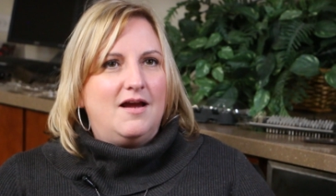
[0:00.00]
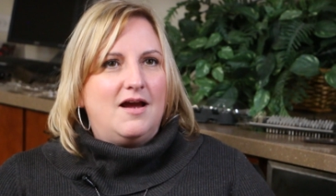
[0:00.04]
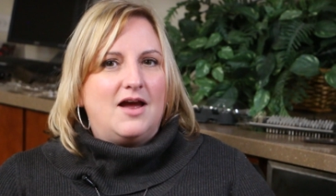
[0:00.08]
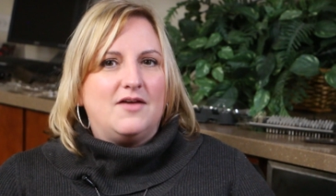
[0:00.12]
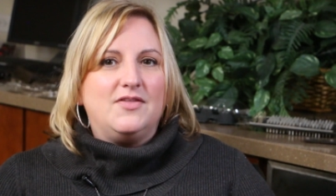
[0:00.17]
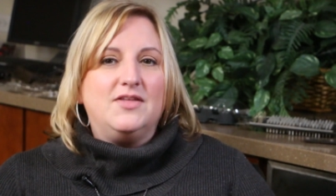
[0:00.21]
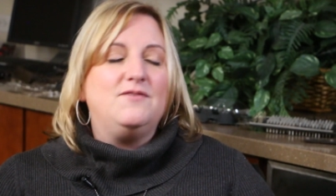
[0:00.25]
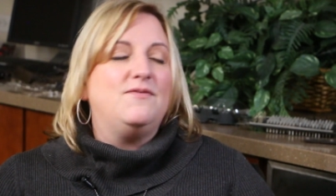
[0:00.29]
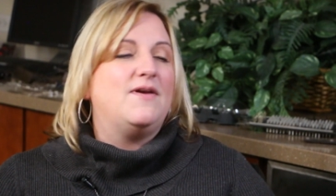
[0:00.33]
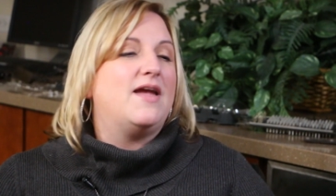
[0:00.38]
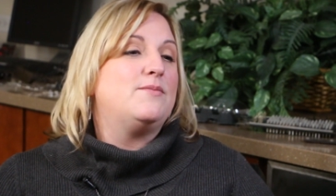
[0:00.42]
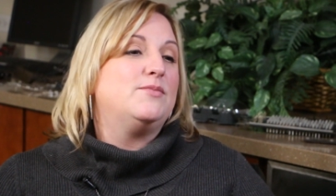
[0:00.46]
I
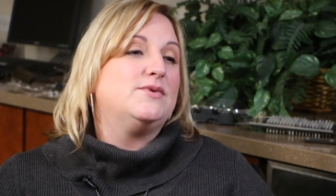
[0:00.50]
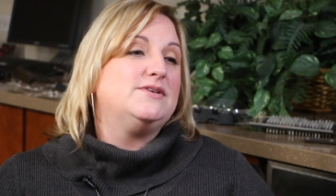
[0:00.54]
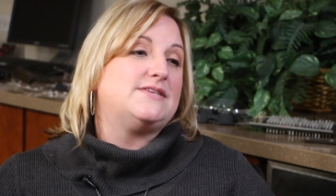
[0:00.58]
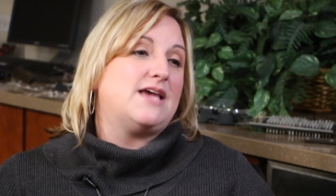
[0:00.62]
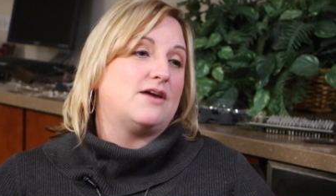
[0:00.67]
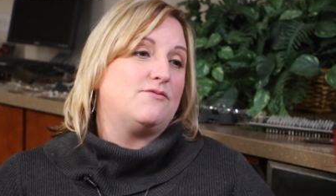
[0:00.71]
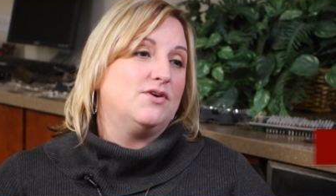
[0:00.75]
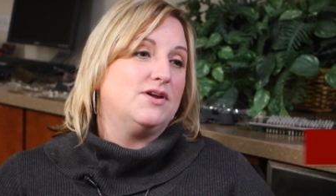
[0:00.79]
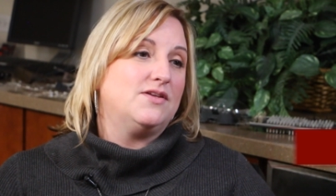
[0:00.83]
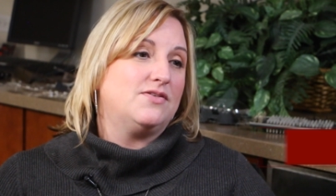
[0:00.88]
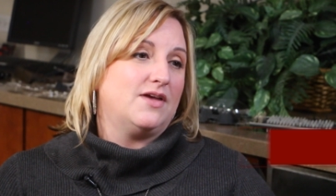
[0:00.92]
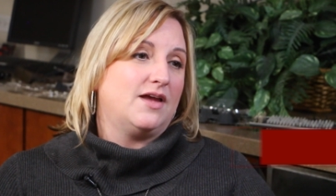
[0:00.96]
think family's
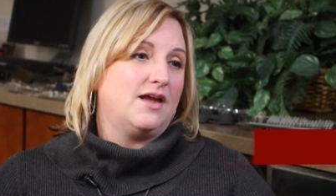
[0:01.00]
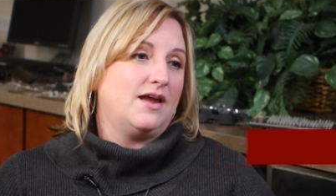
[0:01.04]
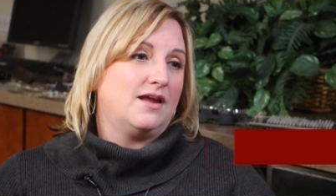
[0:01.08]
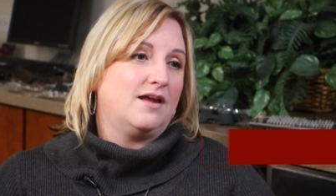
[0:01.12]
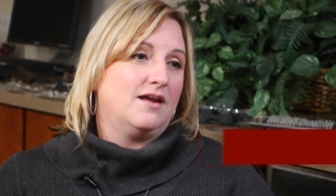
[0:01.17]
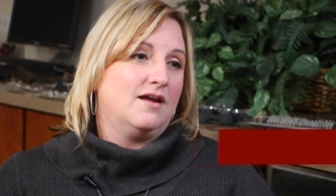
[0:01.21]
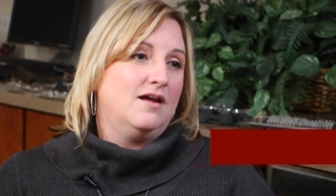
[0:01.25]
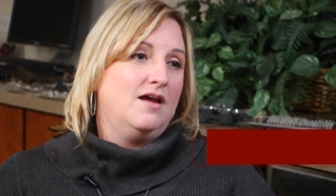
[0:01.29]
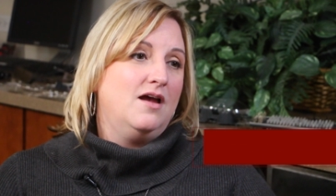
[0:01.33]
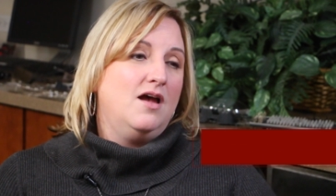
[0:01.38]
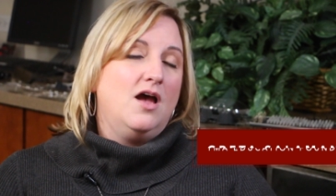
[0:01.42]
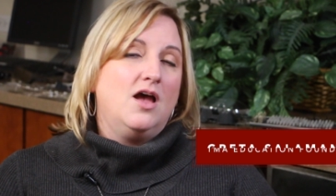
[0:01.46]

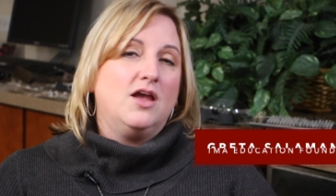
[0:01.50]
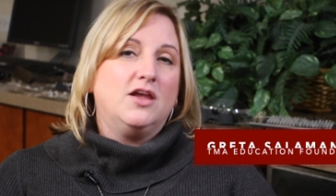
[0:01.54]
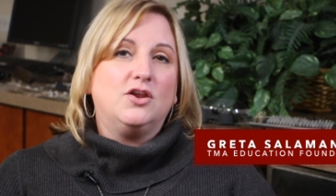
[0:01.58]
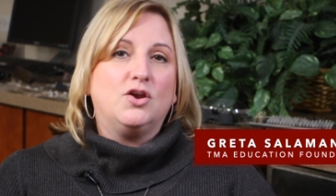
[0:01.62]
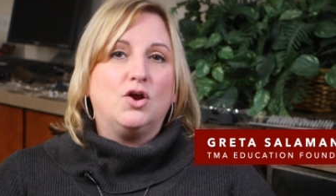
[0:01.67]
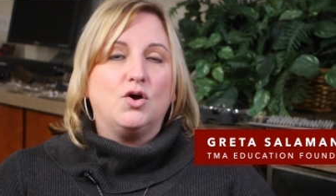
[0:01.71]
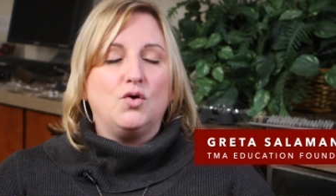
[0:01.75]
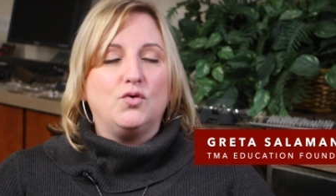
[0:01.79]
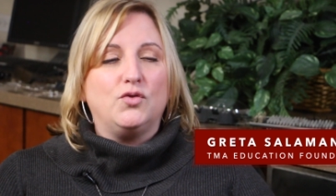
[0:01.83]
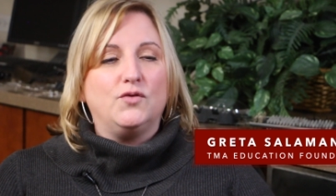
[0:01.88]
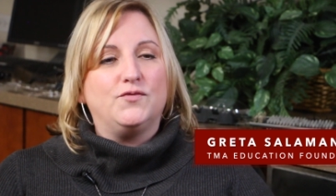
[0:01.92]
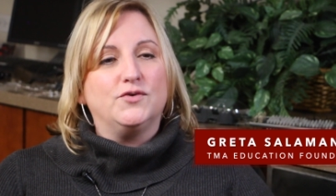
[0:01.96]
everything. You
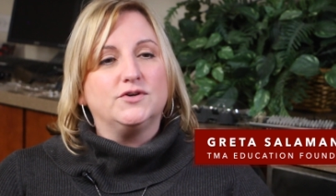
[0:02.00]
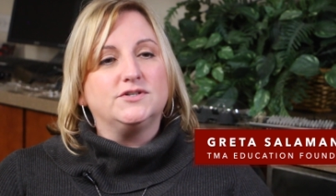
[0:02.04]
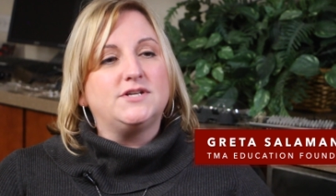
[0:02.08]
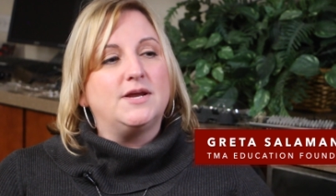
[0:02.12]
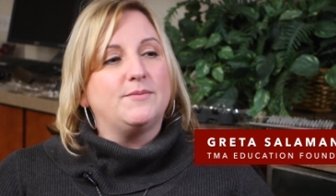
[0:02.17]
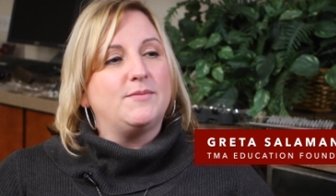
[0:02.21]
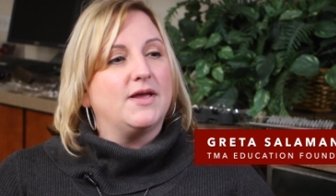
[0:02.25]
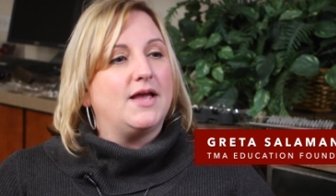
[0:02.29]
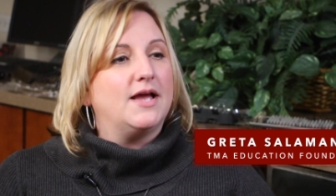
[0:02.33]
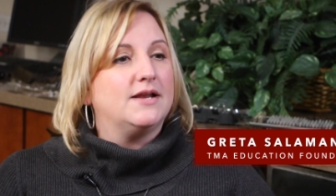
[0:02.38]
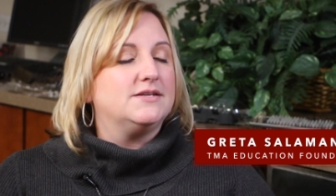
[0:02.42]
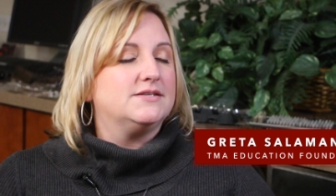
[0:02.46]
know, the first
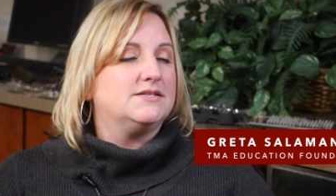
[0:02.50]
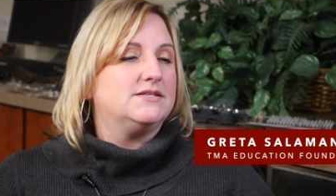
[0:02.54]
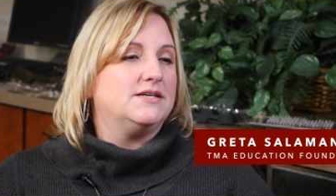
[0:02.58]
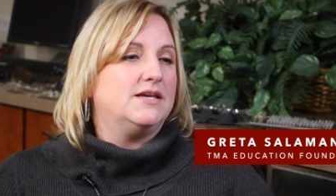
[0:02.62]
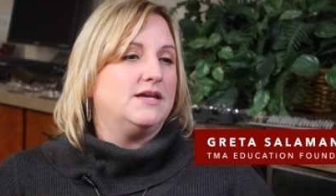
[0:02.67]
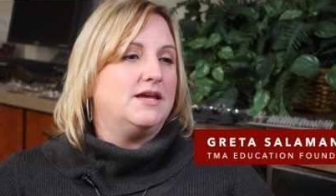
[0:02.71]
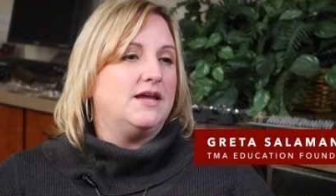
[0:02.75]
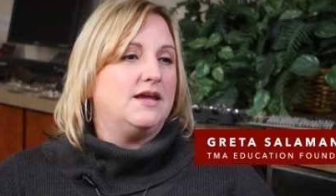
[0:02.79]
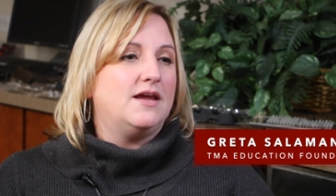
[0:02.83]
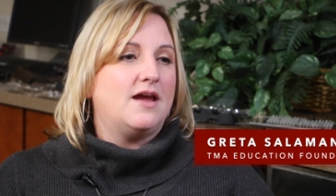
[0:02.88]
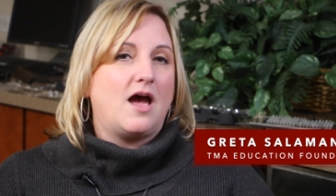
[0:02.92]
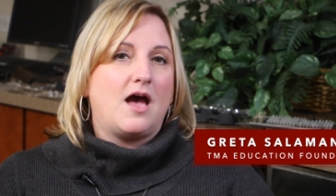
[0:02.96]
time I got to
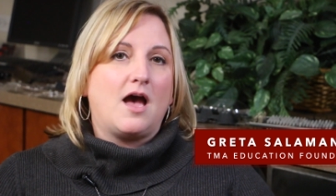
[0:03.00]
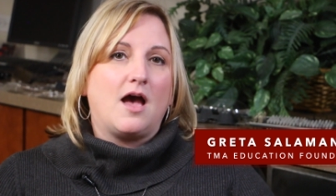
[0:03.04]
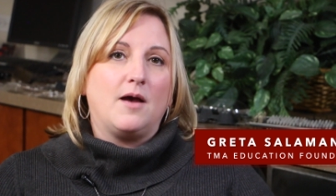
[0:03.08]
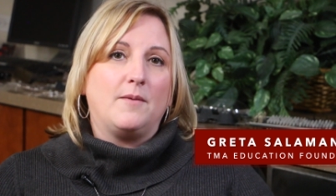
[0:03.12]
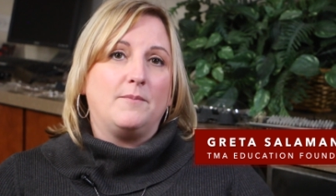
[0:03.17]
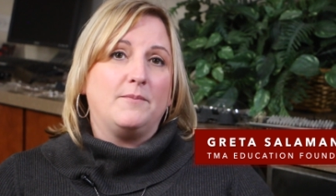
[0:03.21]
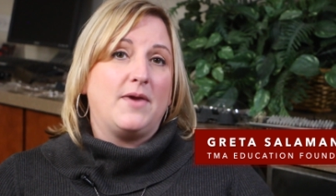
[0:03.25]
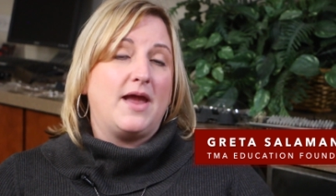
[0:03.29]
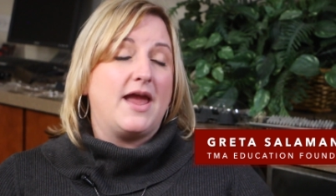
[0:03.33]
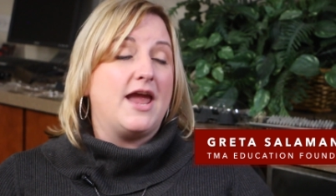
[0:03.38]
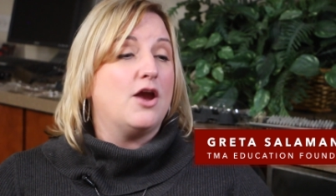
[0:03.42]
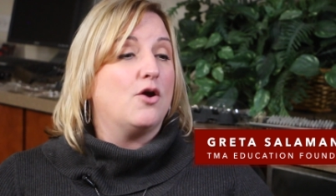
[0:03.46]
see
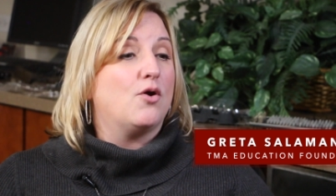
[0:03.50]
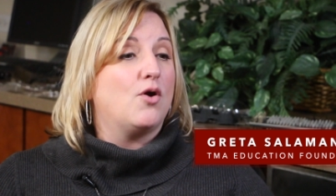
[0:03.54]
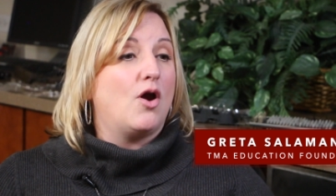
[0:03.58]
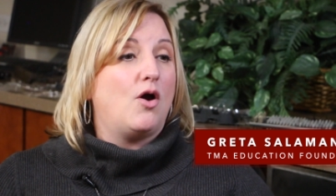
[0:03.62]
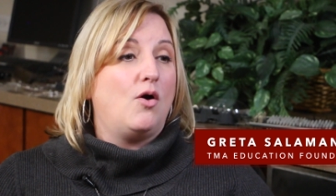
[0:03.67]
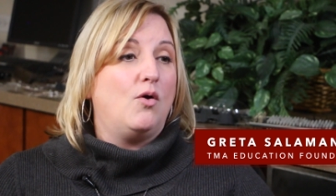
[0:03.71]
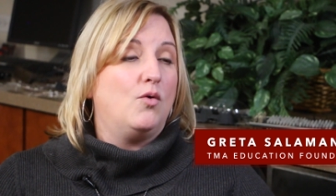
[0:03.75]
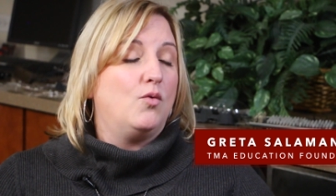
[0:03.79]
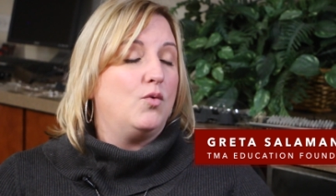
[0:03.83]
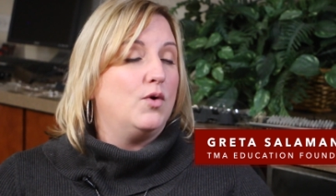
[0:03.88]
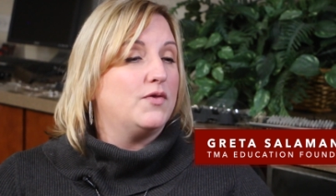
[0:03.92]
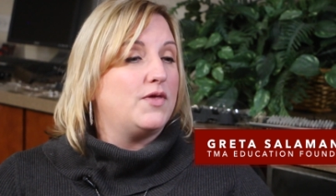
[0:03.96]

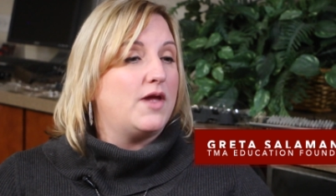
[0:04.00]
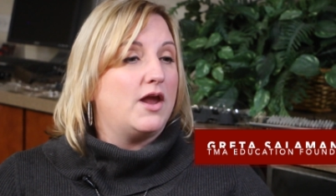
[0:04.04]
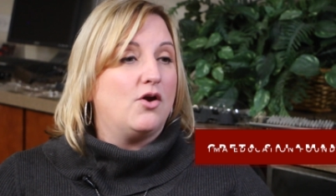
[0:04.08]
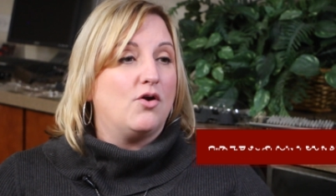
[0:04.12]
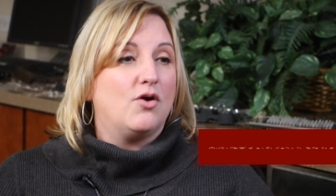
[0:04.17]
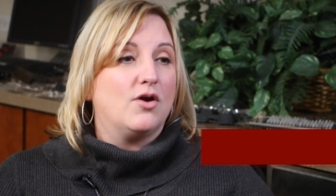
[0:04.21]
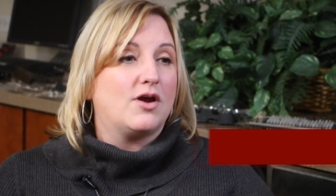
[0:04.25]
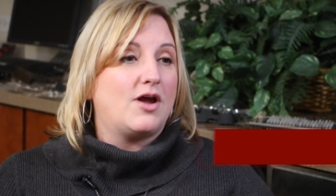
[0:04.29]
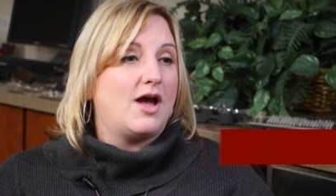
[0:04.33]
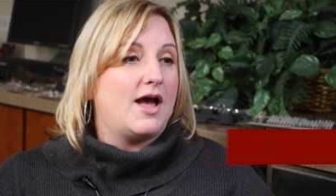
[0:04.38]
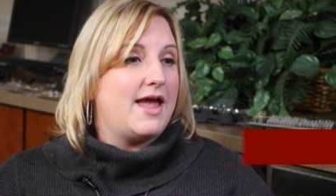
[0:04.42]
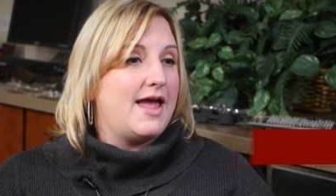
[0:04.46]
Erol with
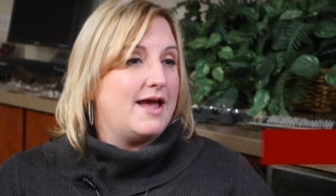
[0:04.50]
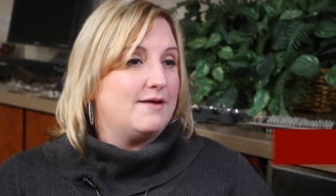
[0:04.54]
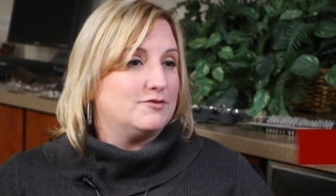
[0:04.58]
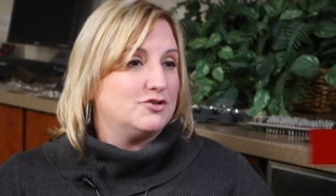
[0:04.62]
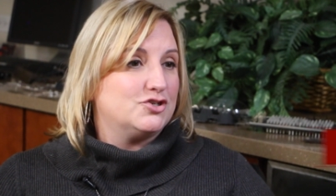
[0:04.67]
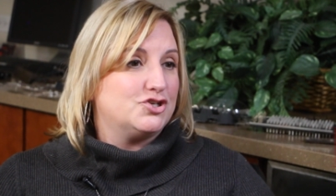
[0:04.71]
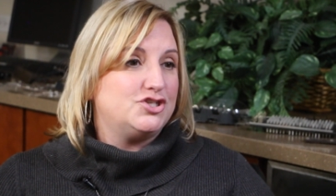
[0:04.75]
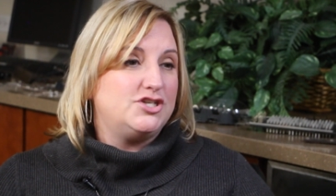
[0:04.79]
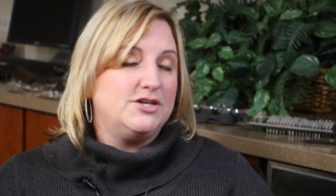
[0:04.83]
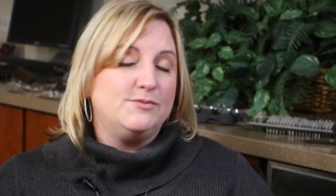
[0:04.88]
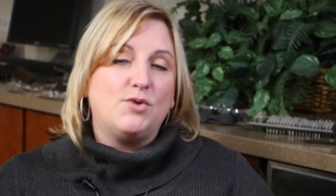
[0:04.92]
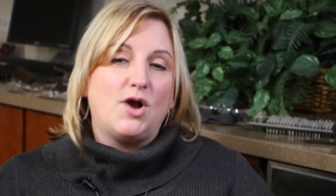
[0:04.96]
Erica
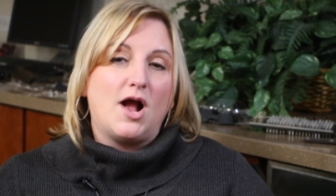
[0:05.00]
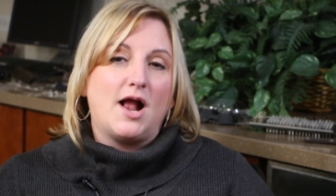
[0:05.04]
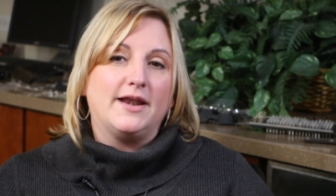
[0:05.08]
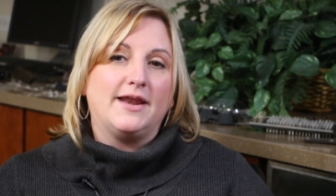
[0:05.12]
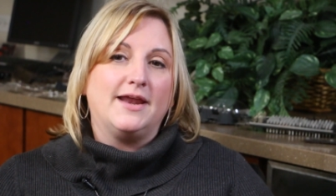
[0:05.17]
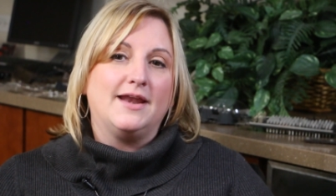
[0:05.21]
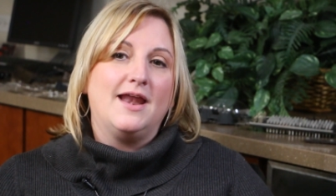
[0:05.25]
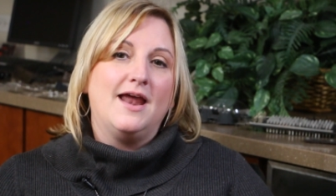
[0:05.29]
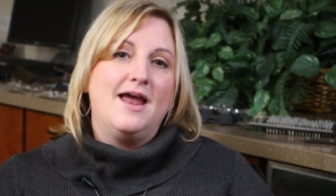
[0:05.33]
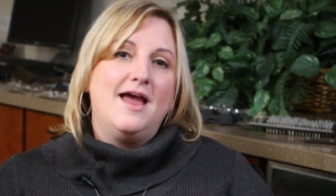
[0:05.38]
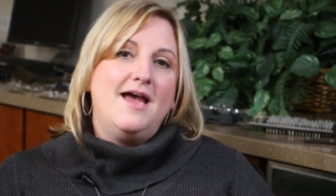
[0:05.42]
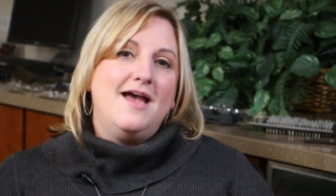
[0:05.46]
after she bought
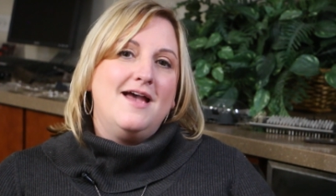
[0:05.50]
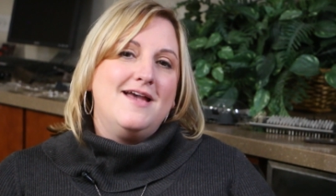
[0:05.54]
it,